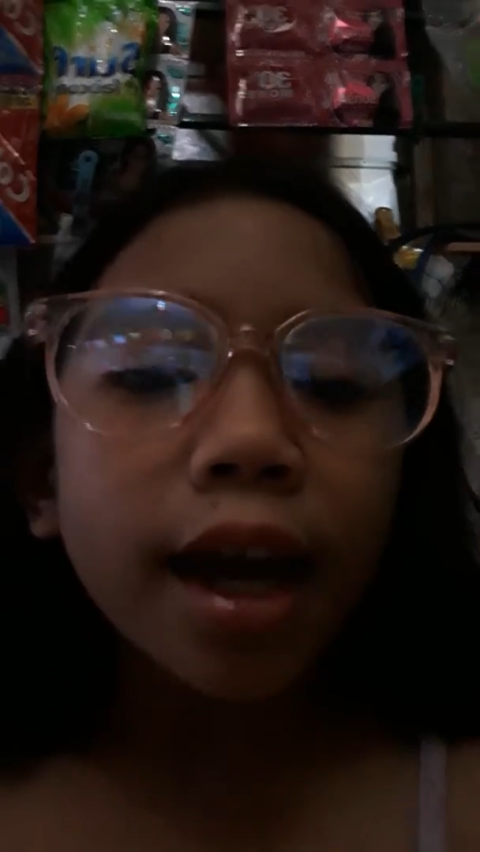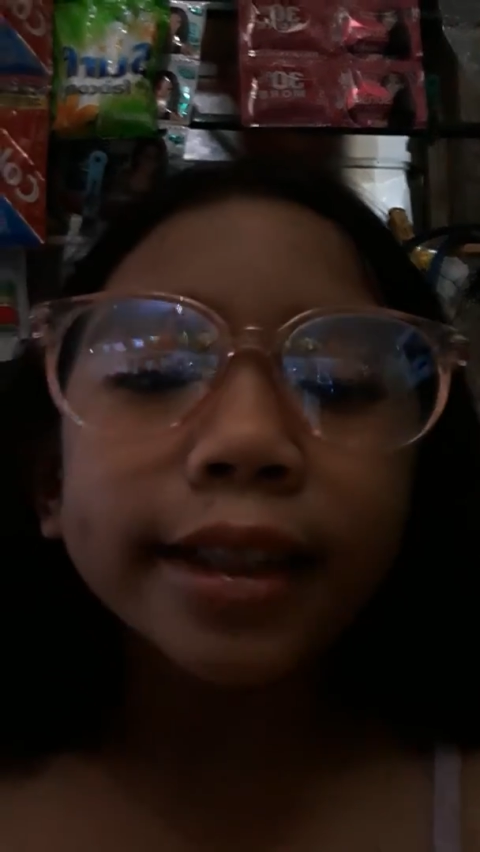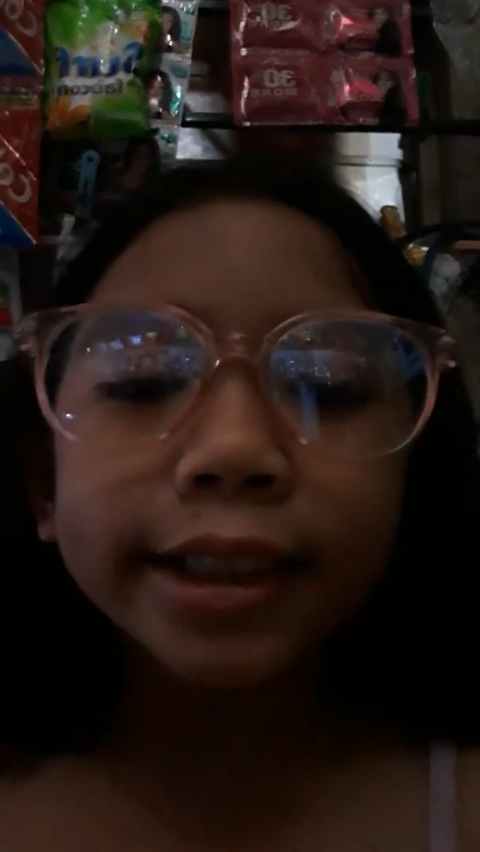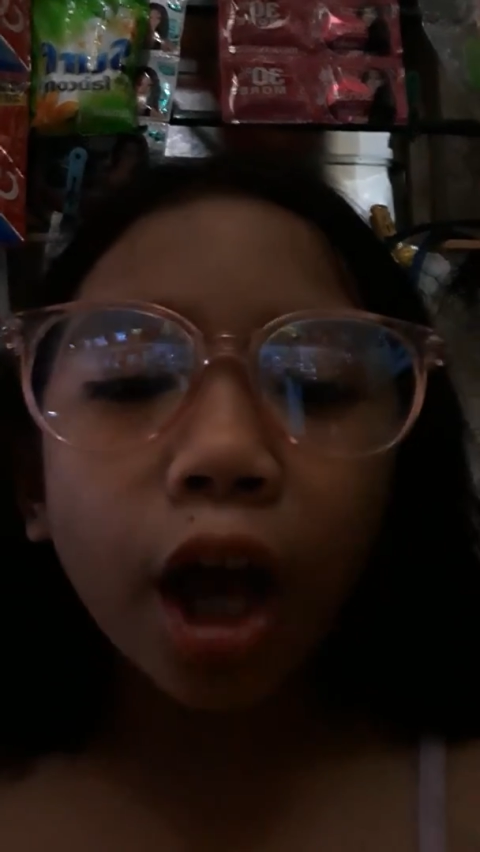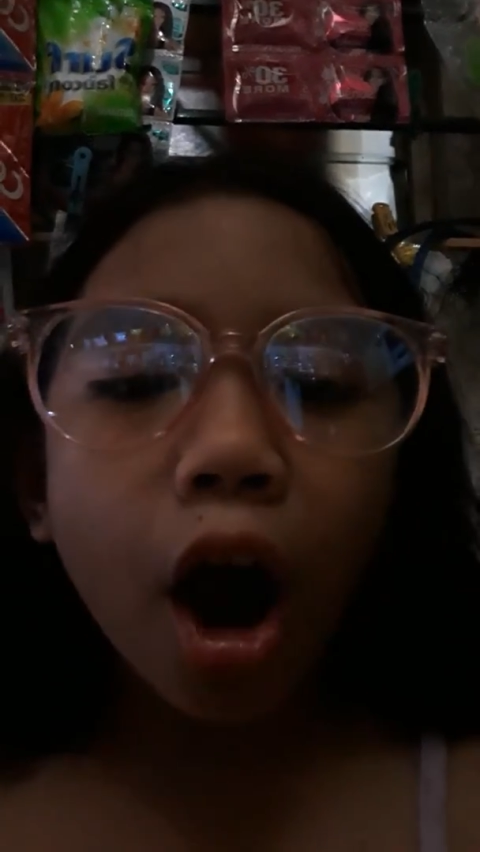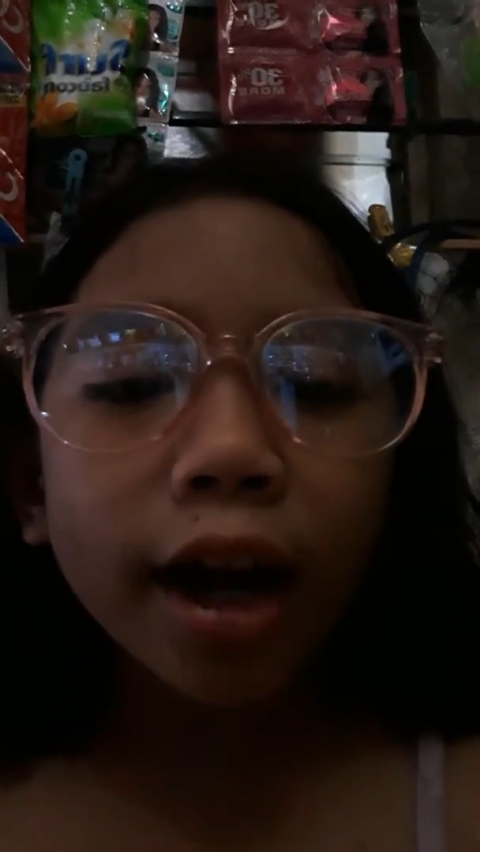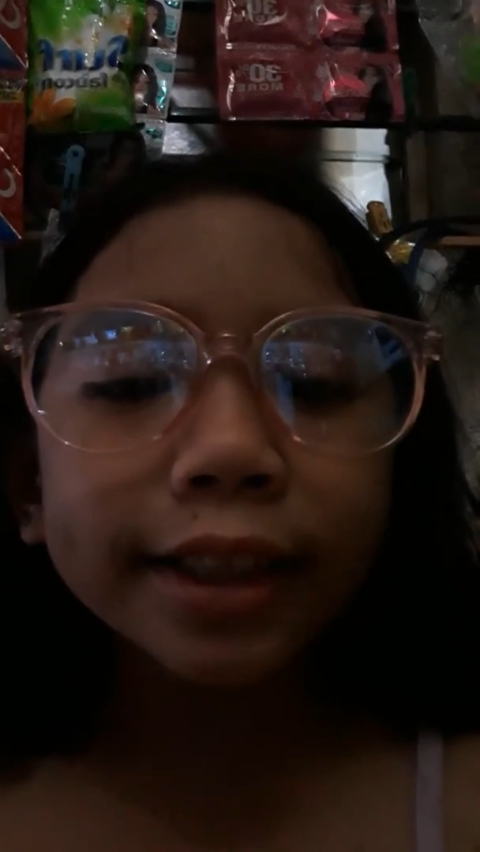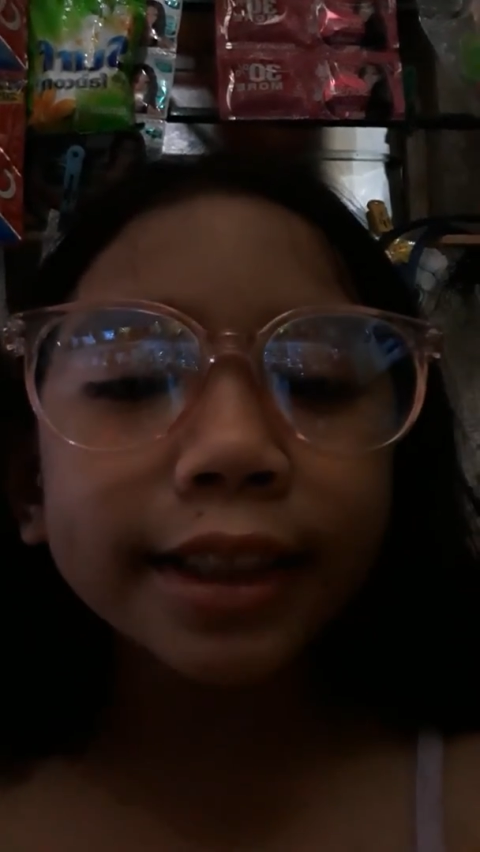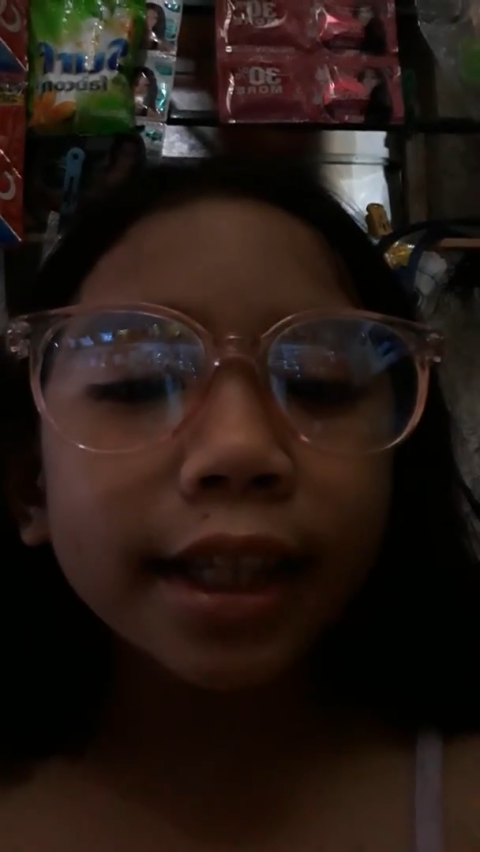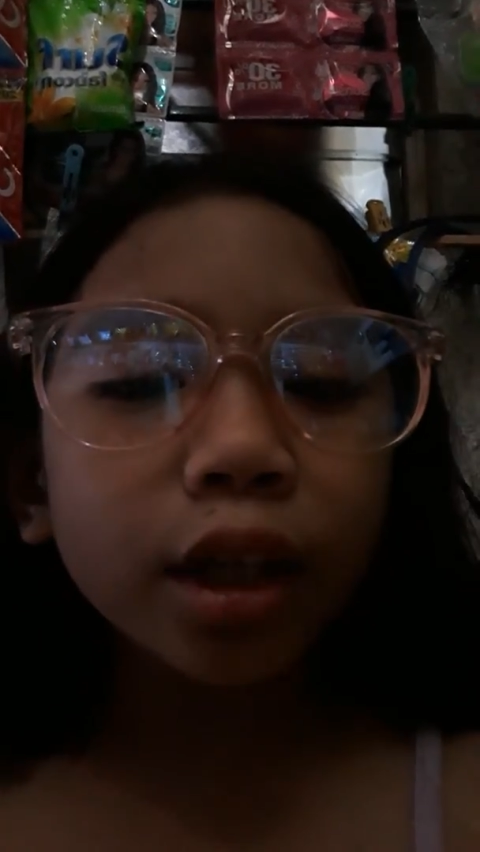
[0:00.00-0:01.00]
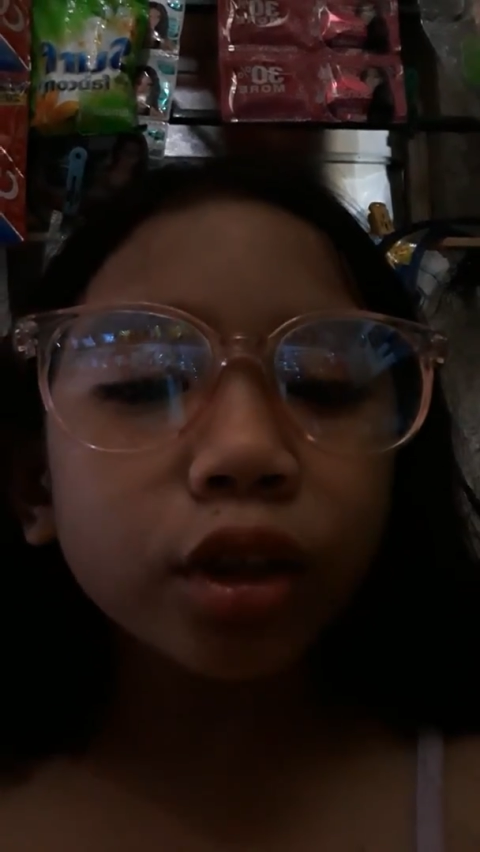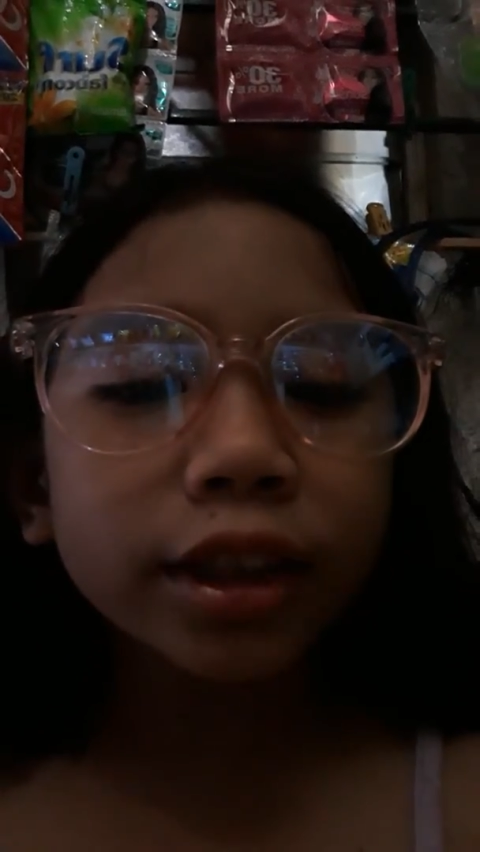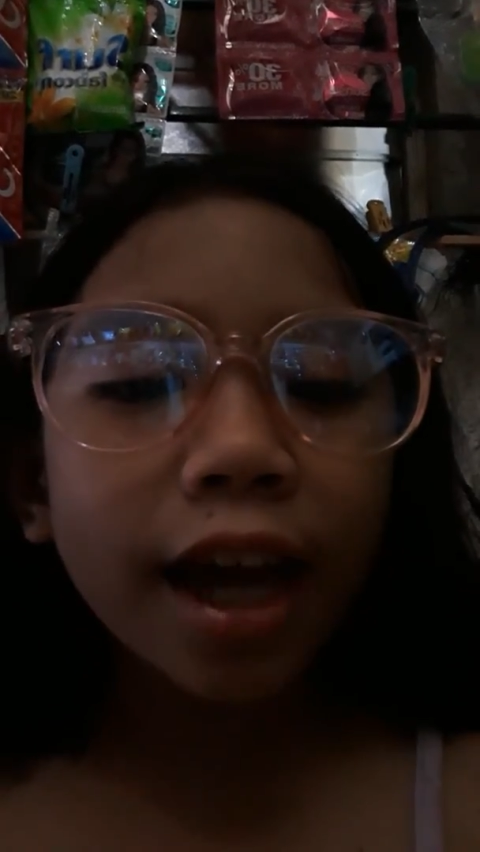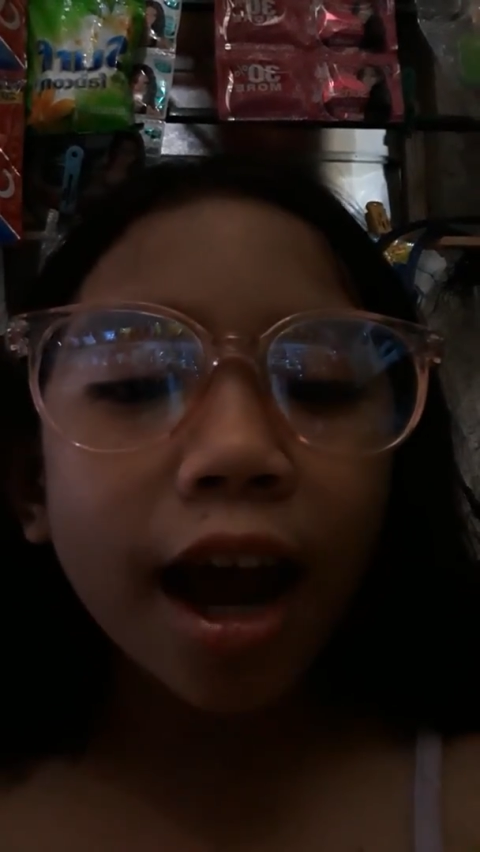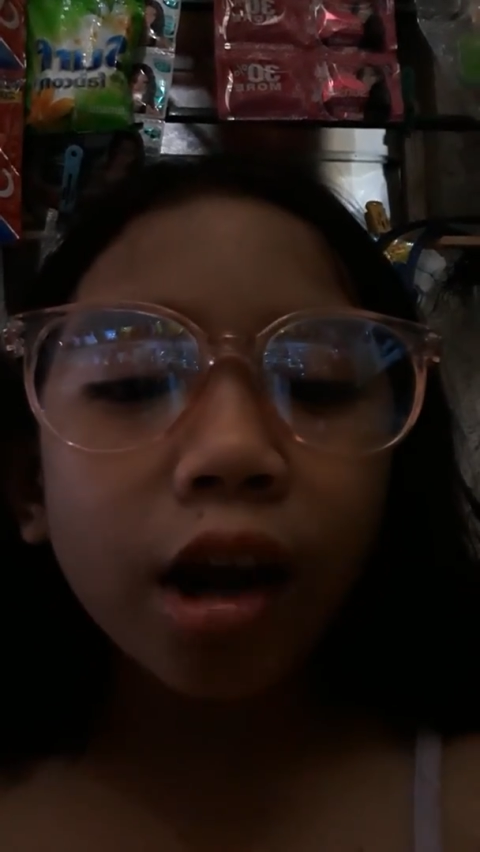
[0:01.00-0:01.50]
Sorry, secrets
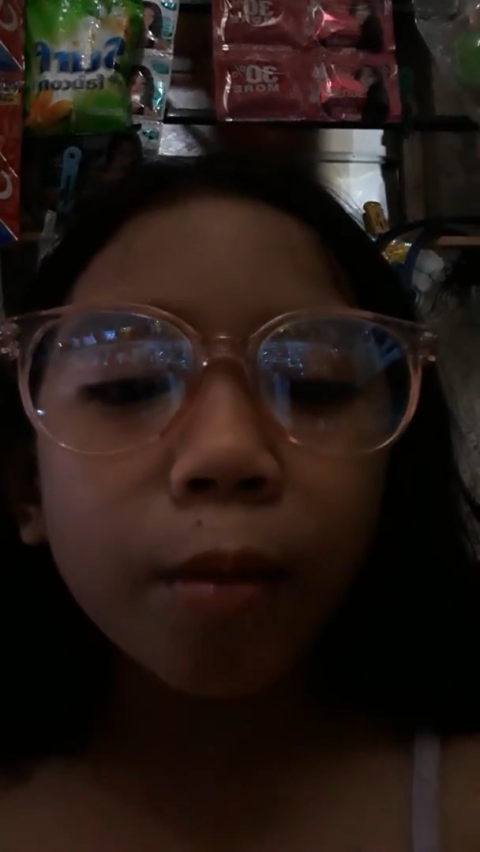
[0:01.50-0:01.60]
are